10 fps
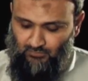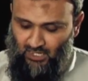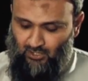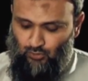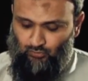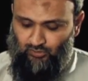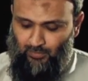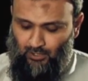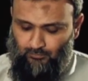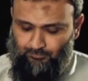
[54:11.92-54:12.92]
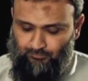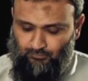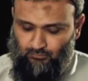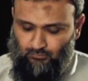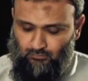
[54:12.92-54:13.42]
And it talks about
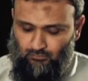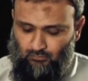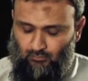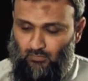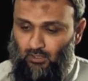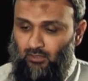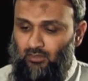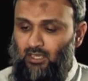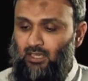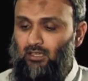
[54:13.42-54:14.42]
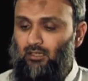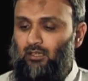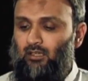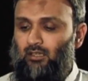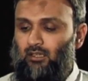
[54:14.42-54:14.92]
the
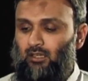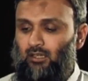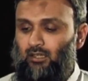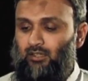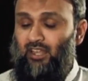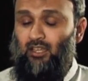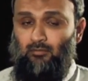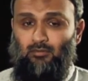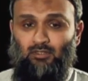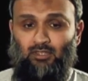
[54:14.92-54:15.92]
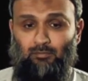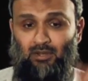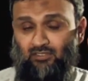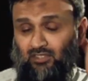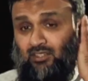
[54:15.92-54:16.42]
ni'am, the
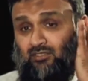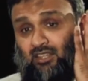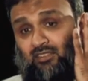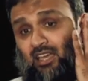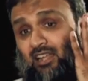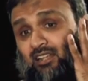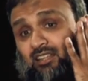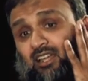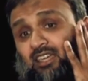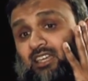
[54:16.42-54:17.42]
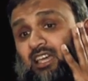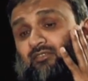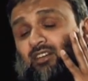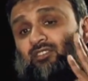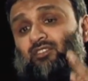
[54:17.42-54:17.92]
blessings in that Allah Ta'ala, He
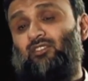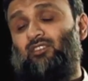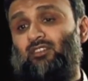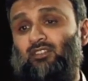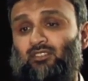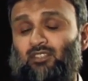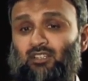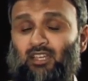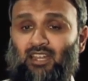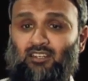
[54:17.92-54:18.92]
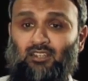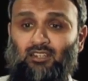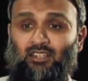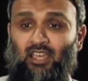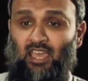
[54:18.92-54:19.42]
gave us the
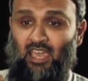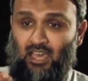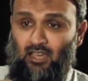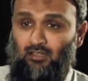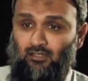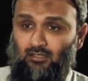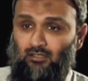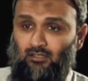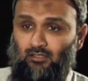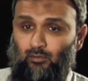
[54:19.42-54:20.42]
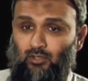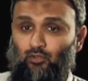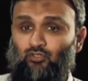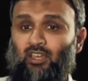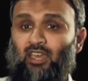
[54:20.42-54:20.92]
cattle, their hair, we
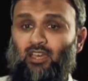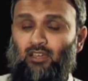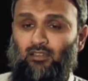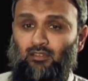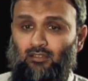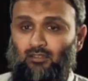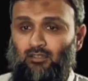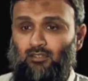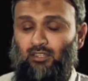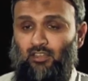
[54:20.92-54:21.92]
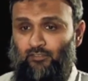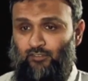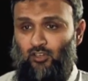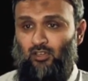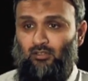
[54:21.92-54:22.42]
use the hair, their
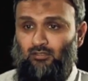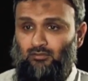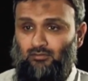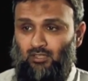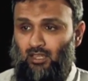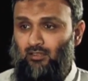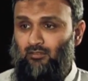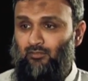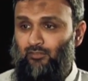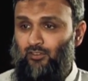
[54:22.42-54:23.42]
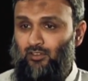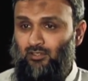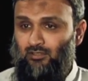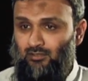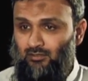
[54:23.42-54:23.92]
fur, yeah, fur,
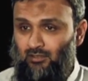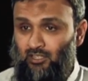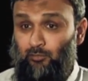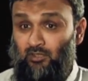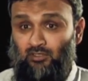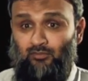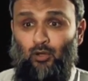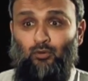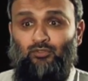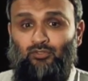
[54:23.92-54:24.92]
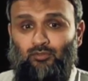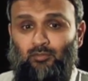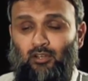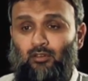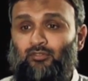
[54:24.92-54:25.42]
expensive coats
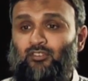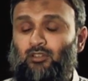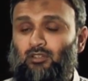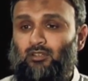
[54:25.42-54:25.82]
made out of fur.